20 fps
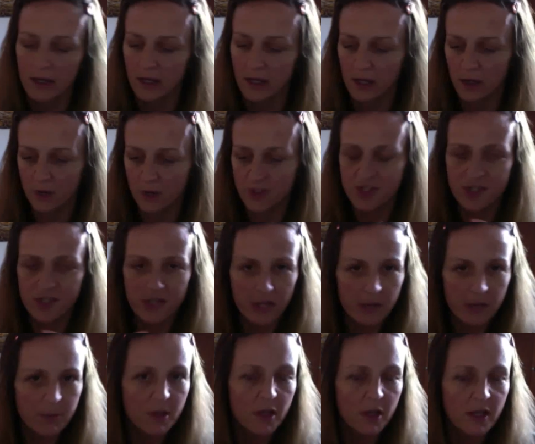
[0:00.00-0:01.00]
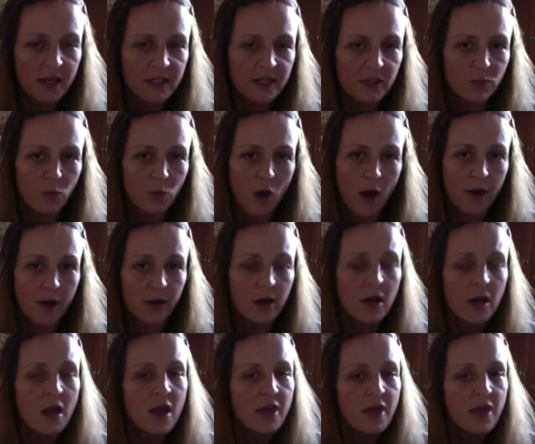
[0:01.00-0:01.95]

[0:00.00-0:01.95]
you know, steam collected water.